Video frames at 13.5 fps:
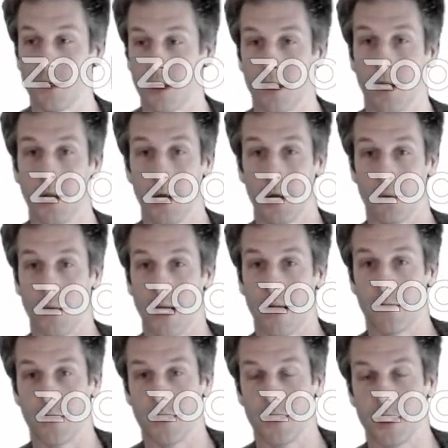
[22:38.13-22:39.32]
or
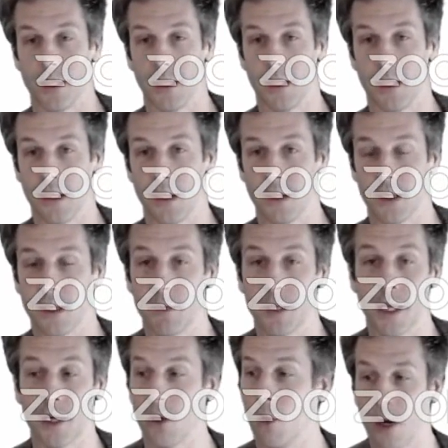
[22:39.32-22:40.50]
whatever in the
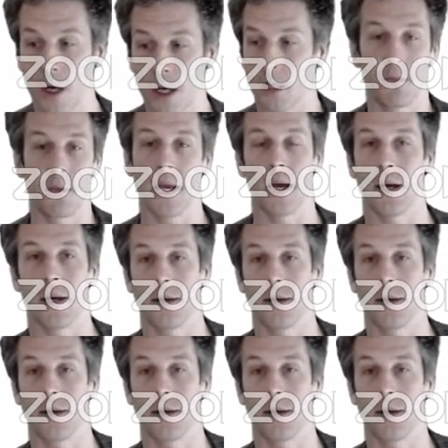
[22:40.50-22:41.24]
simulator, or it could be